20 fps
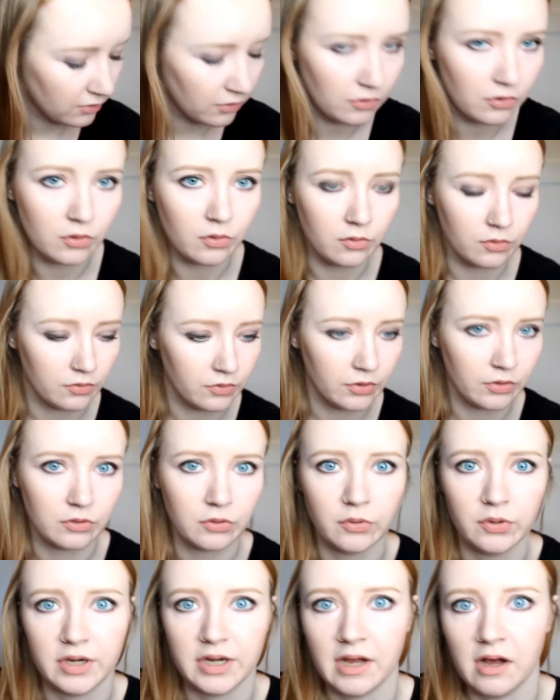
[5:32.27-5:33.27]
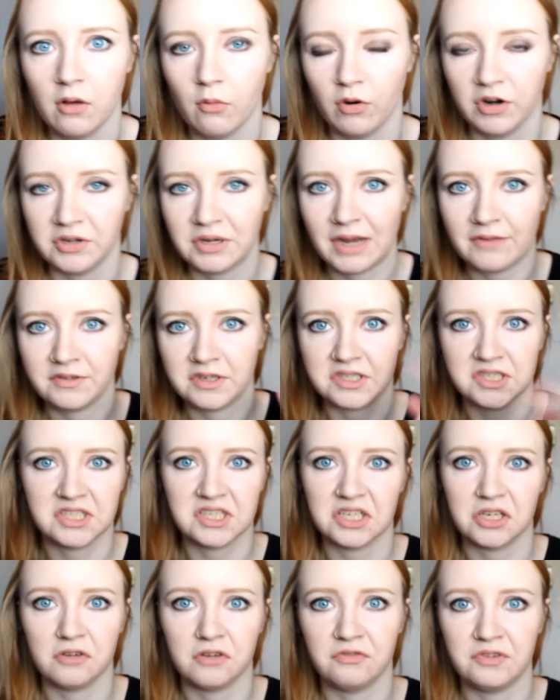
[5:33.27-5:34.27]
the Loreal where you have to
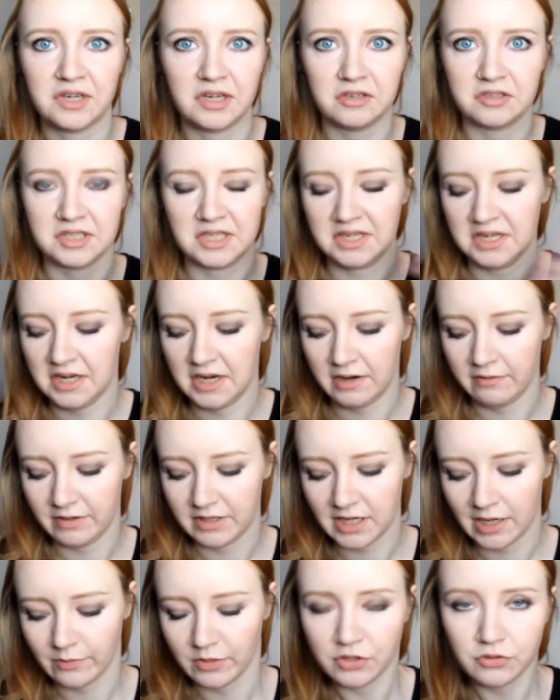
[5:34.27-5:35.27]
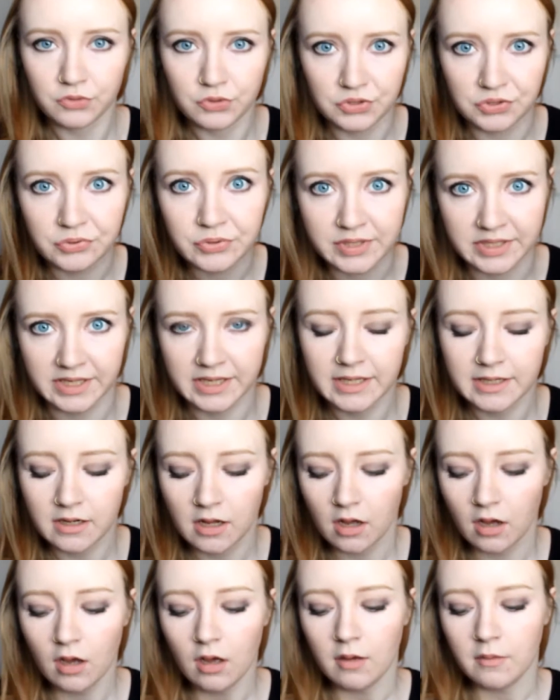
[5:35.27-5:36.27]
stick your fingers in it every time you use it,
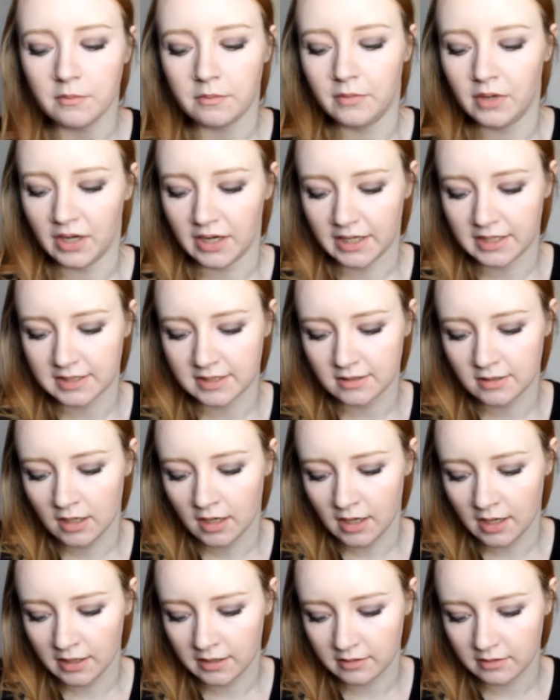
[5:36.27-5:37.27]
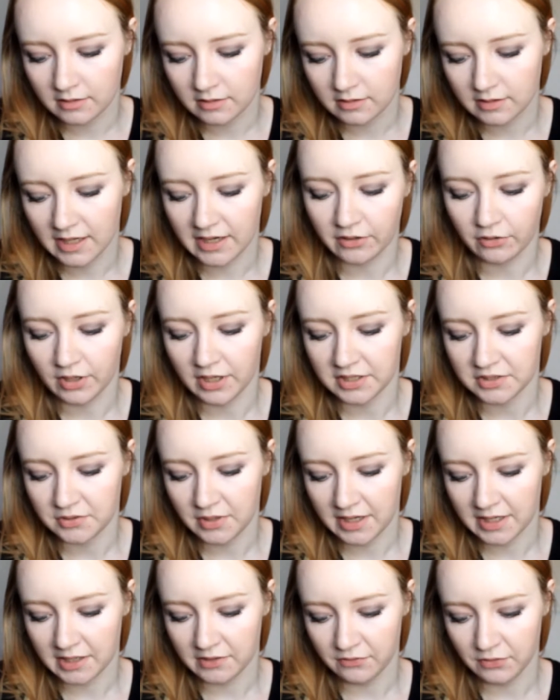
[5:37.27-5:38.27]
but it's not that great, so
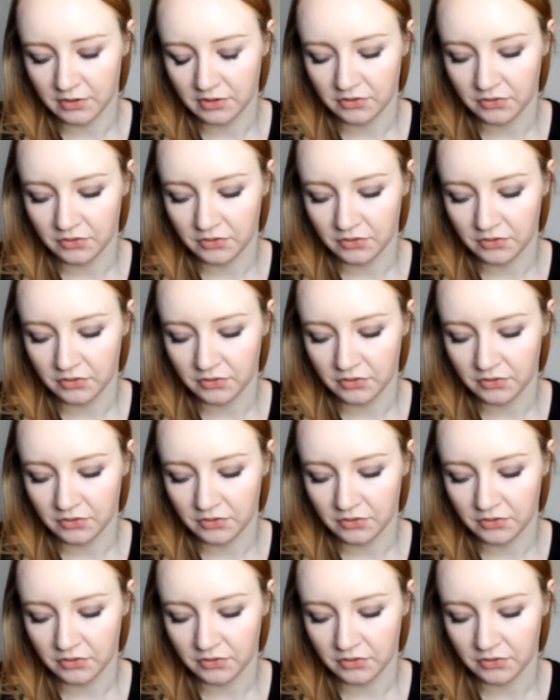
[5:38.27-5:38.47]
I give it a